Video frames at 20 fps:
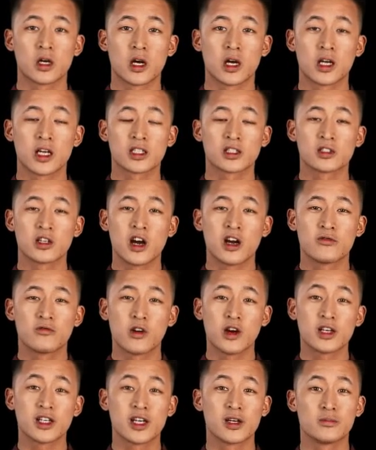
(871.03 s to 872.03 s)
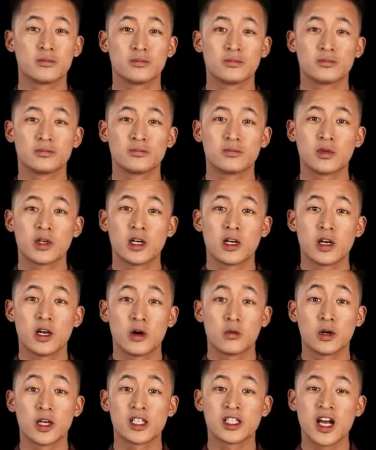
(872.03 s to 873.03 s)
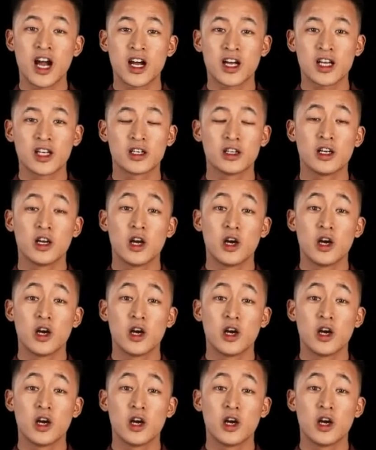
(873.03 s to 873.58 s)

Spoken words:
Let's dive right in. When attacking,